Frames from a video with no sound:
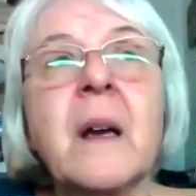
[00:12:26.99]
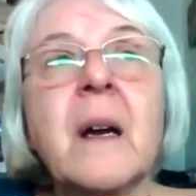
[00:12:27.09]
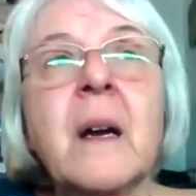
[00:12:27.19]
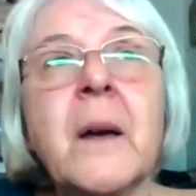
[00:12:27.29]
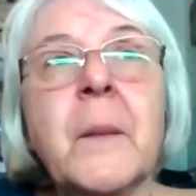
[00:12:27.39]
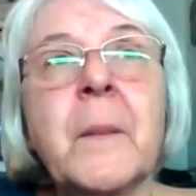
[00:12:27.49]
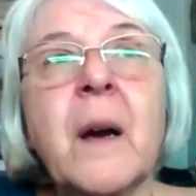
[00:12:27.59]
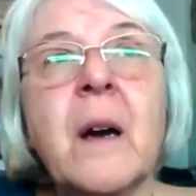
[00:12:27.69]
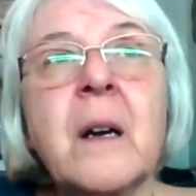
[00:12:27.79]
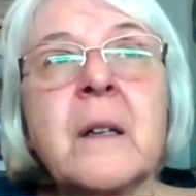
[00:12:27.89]
um,
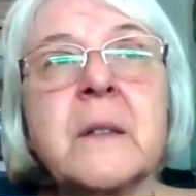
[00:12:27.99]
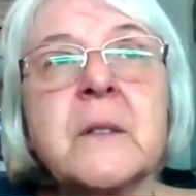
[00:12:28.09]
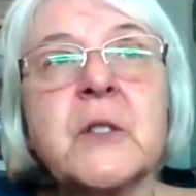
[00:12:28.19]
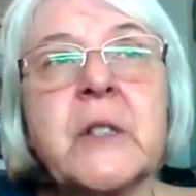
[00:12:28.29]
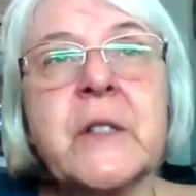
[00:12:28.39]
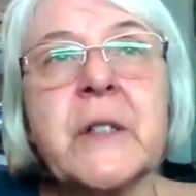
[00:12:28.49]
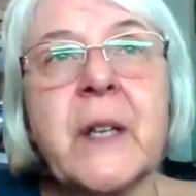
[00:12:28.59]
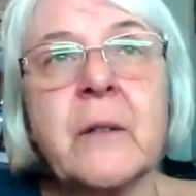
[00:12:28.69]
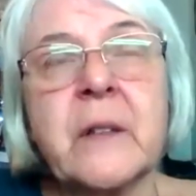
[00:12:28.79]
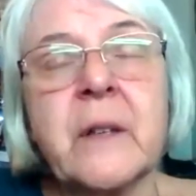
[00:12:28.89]
our church
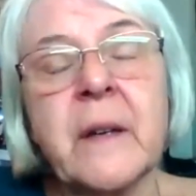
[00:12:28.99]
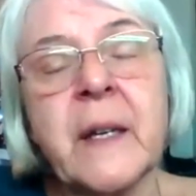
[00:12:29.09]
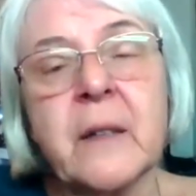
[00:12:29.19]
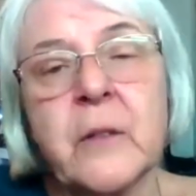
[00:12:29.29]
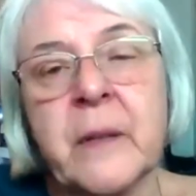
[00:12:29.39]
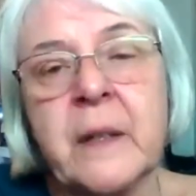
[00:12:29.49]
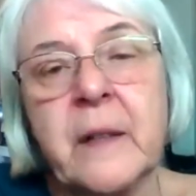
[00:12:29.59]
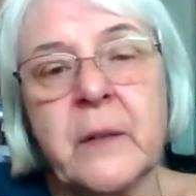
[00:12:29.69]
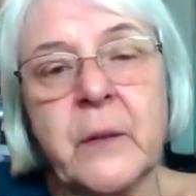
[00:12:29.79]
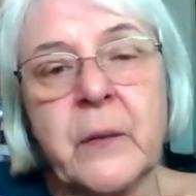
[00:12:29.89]
secretary at
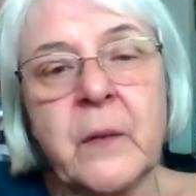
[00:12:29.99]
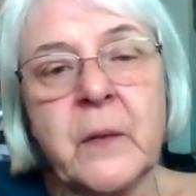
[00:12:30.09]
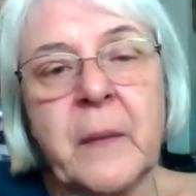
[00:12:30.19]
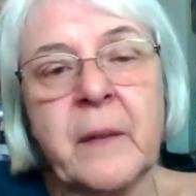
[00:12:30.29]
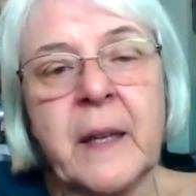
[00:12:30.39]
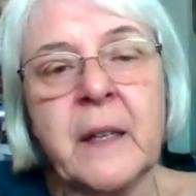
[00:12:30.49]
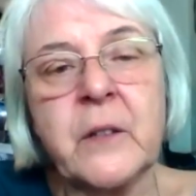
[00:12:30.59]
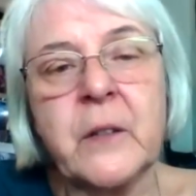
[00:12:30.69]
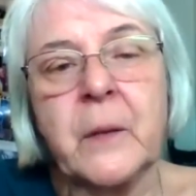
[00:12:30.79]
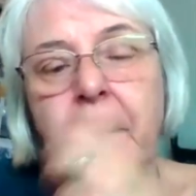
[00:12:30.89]
Trinity Lutheran Mount
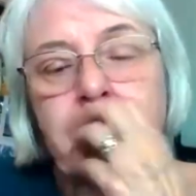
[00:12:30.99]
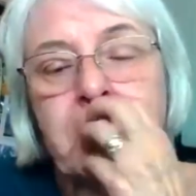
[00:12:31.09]
Angel